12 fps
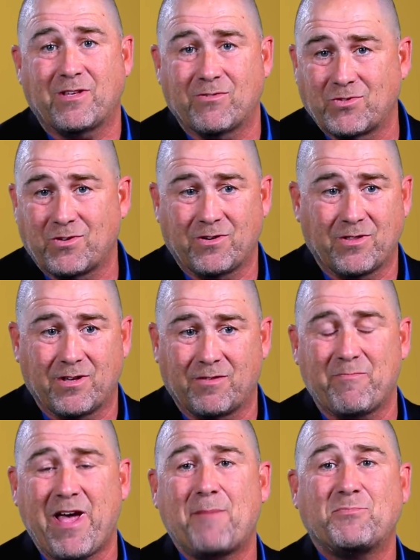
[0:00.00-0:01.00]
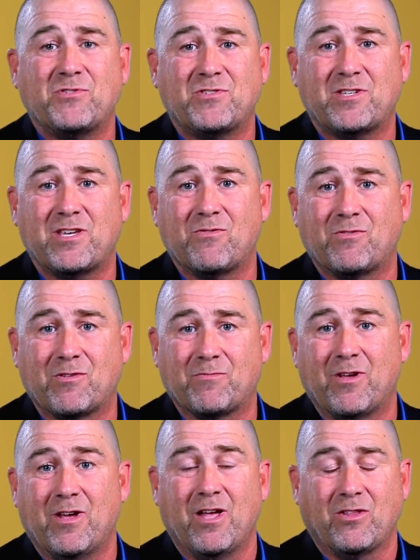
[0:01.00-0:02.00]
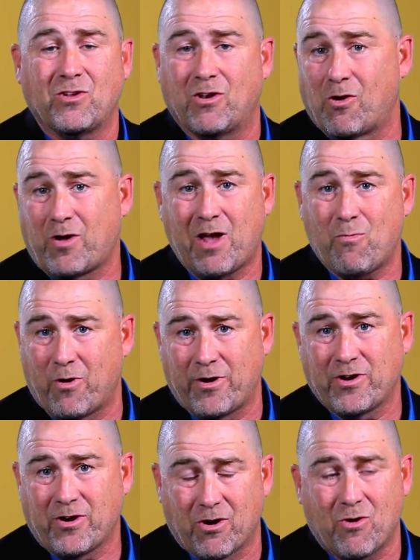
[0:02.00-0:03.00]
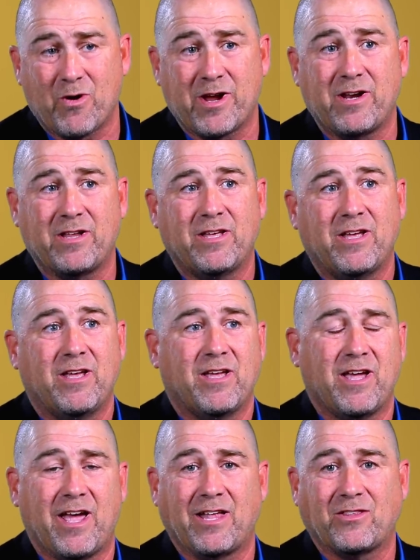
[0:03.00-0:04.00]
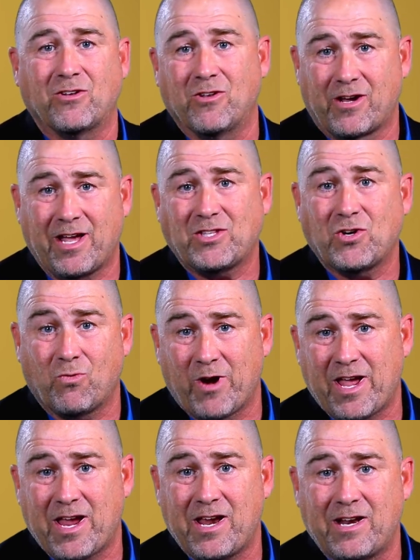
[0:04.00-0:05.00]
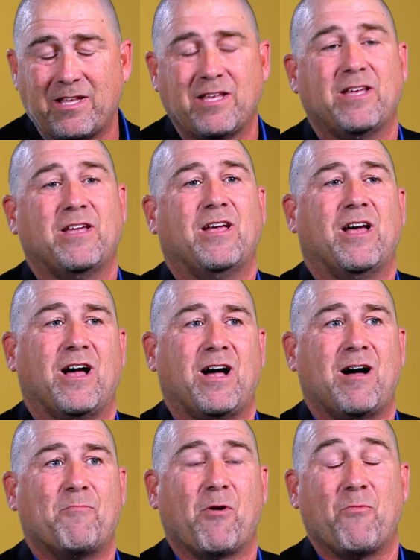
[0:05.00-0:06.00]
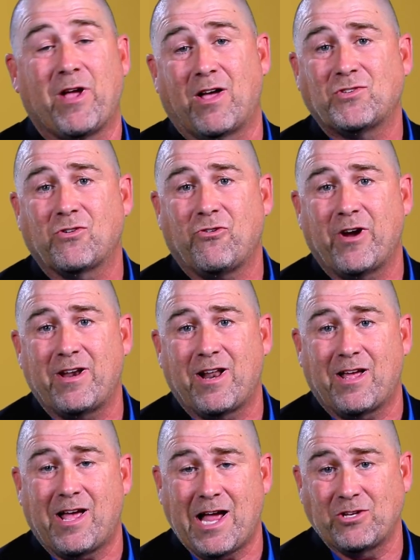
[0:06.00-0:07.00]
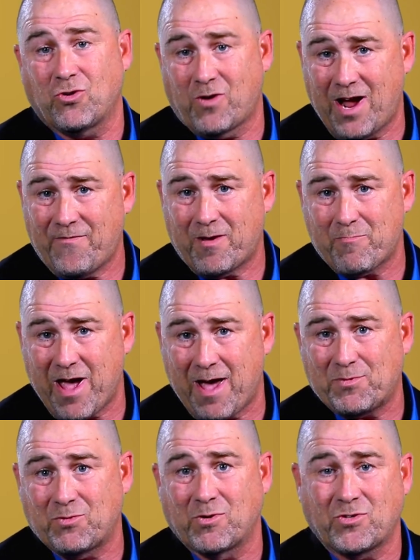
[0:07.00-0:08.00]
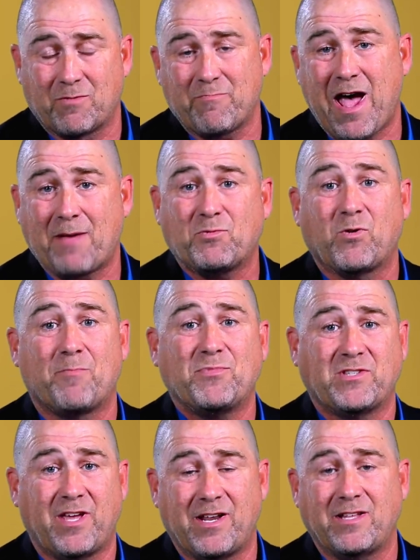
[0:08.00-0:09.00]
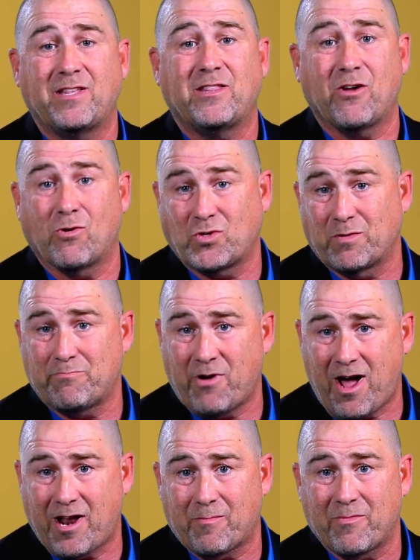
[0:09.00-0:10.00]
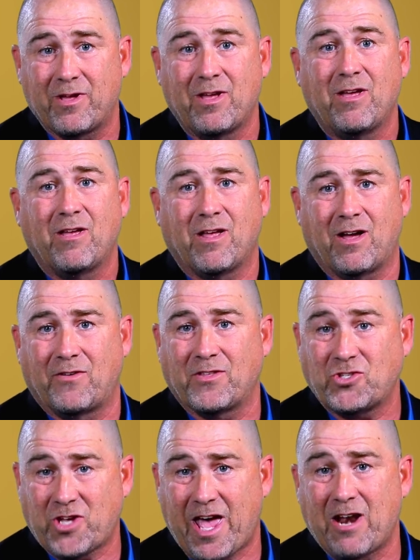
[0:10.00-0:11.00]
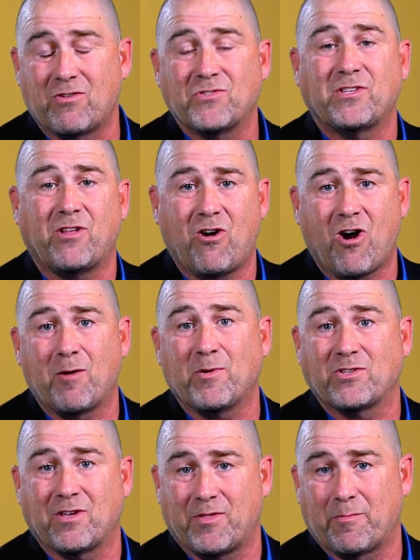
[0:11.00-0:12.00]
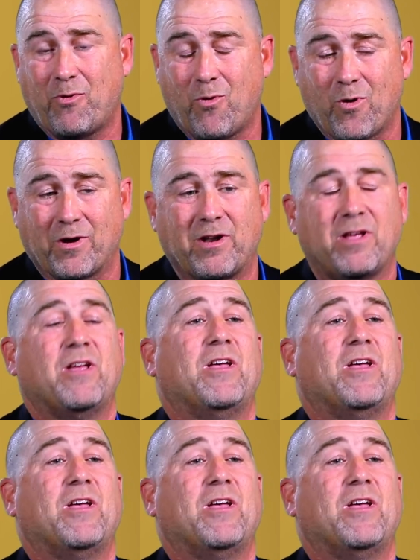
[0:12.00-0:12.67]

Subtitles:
Those are the maps you see to locate where you're going and to look at terrain. But we also create hydrographic maps, which are maps representing the ocean bottom, the channels and the harbors of the port.